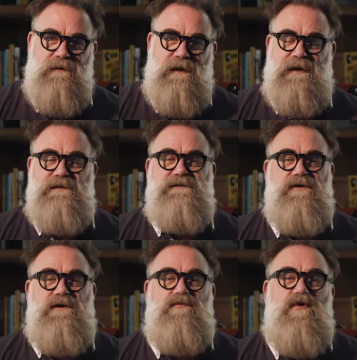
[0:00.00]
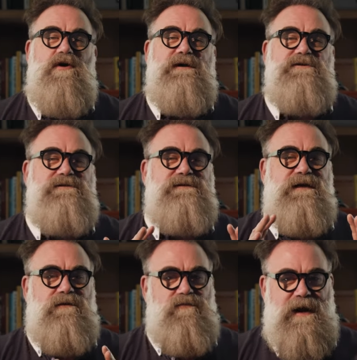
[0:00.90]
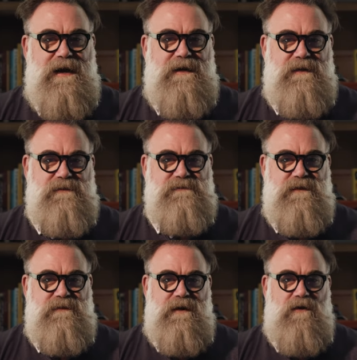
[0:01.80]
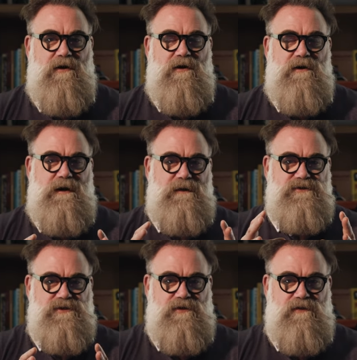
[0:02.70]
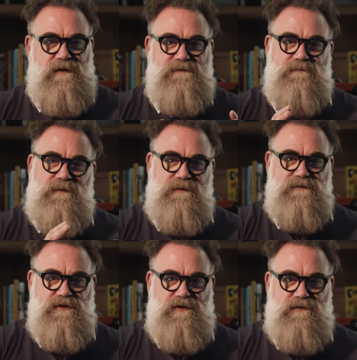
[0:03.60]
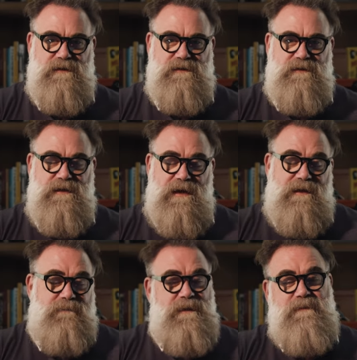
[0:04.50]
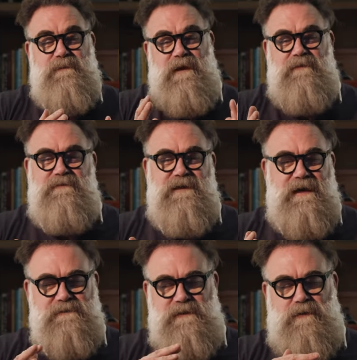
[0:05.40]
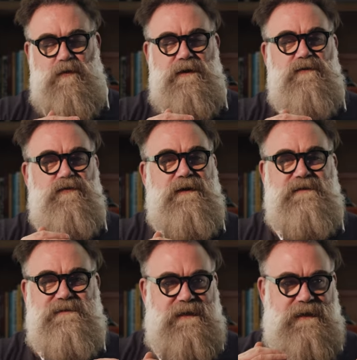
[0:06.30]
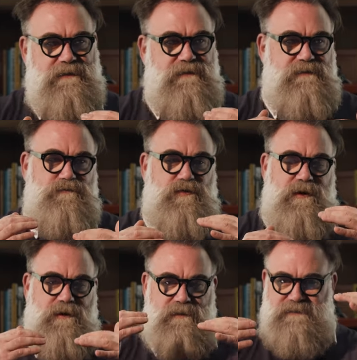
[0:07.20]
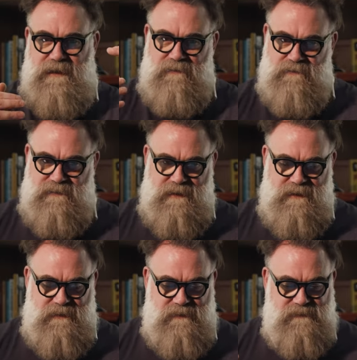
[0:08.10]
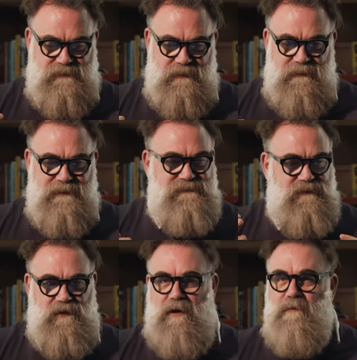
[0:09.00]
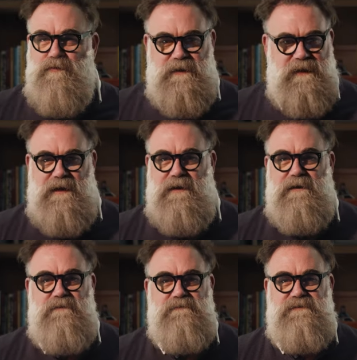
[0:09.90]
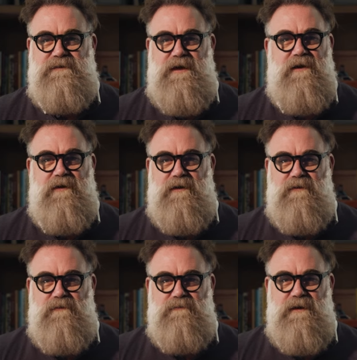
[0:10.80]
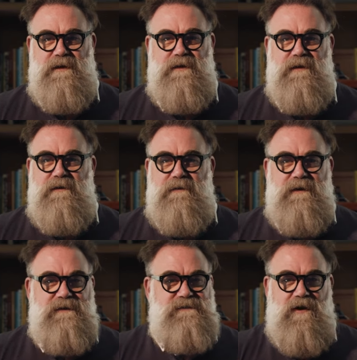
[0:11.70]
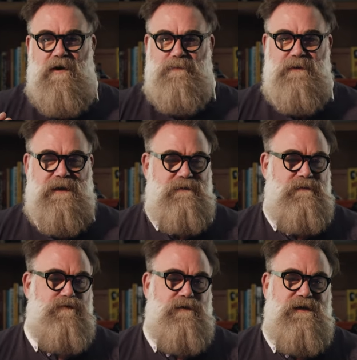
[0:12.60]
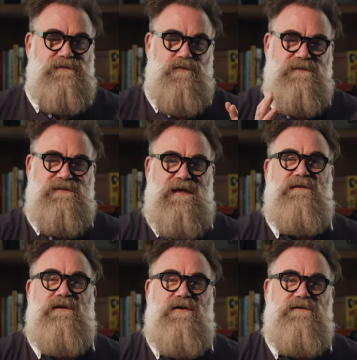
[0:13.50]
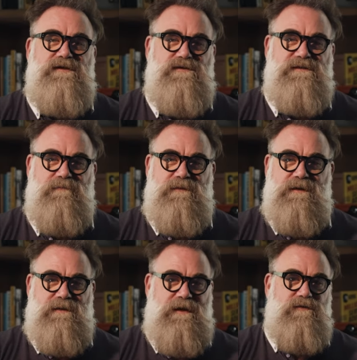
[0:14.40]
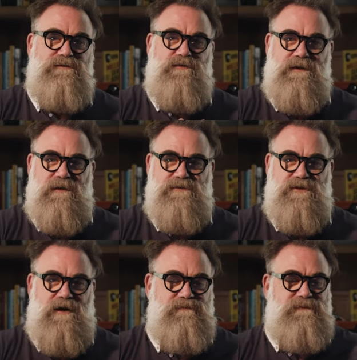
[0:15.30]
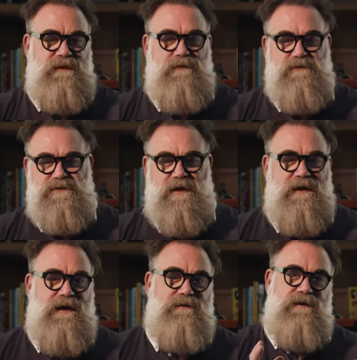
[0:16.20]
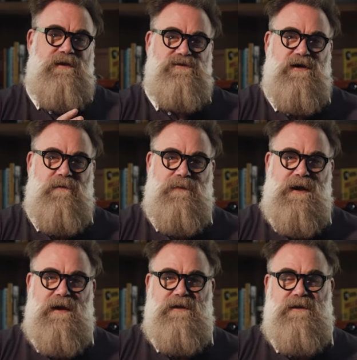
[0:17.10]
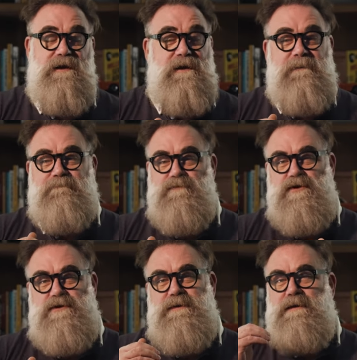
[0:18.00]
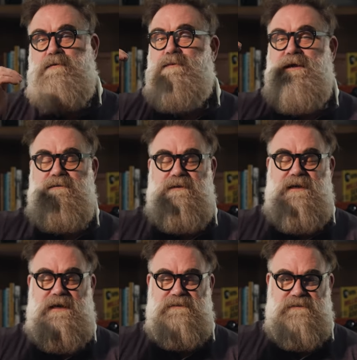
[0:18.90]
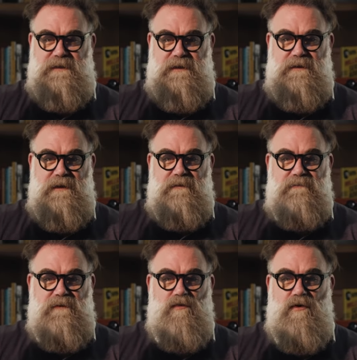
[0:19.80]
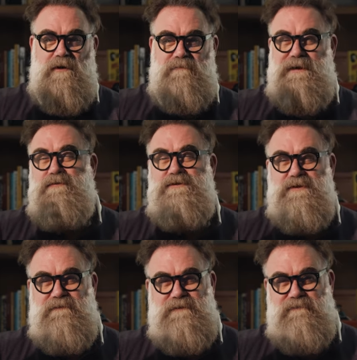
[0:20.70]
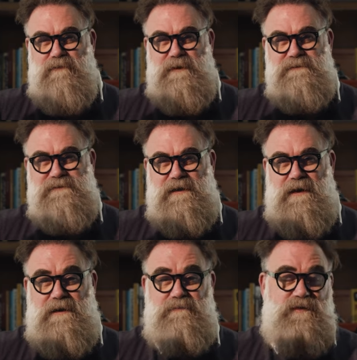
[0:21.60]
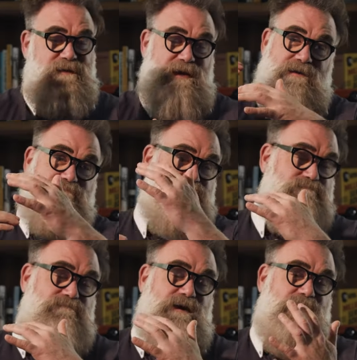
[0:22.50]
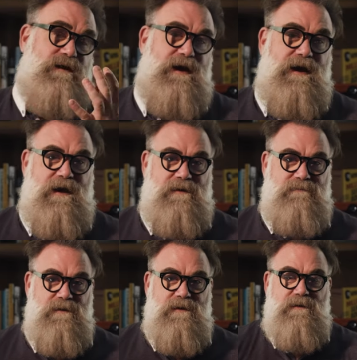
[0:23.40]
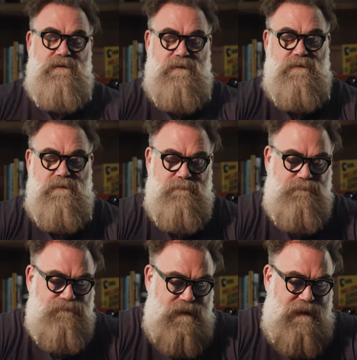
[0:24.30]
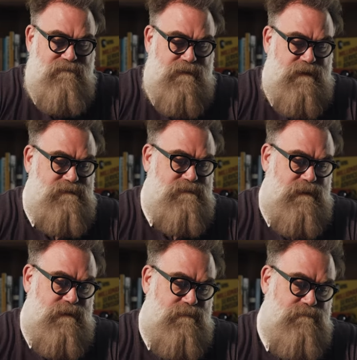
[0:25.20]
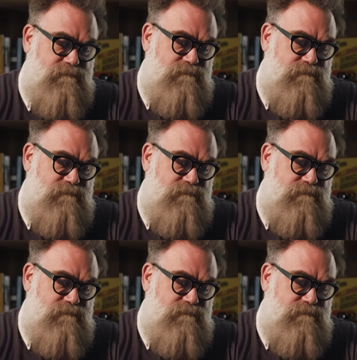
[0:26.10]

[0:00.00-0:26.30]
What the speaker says: And so they're more interested in ratings than they are in journalism and the truth. And then the other thing is, like, when you really dig into this Breonna Taylor thing, is it's a complicated scenario. Like, it's complicated. The police were sent there to do something and they were doing their jobs and they were shot at and they shot back. And you could maybe make the case that the warrant maybe should have never been signed, but they had evidence that